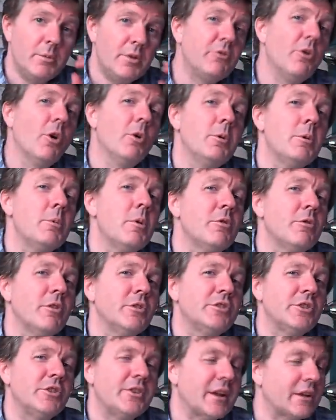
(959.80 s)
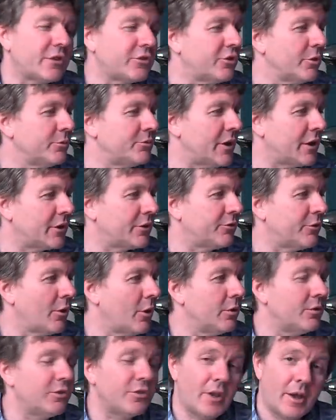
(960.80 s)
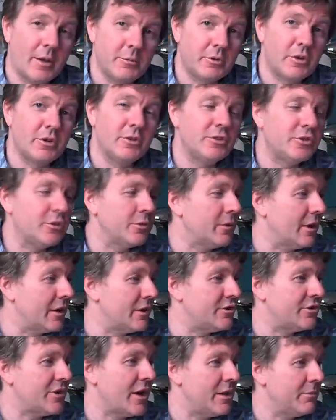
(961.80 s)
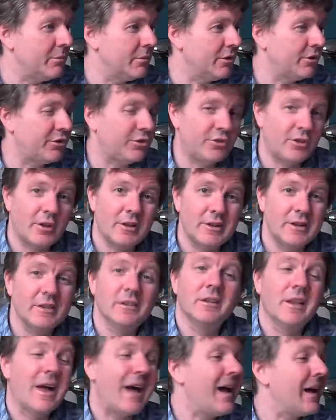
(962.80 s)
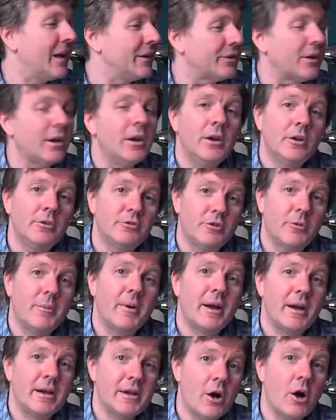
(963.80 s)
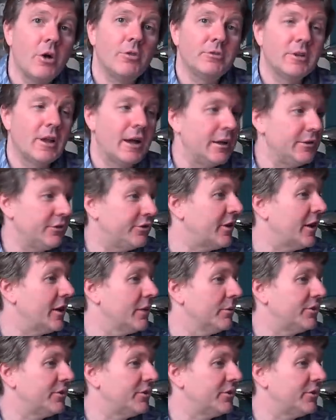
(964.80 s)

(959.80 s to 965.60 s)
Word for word: Before we move on to the next subjects, folks, I'm going to do a shameless little ad for my offline sale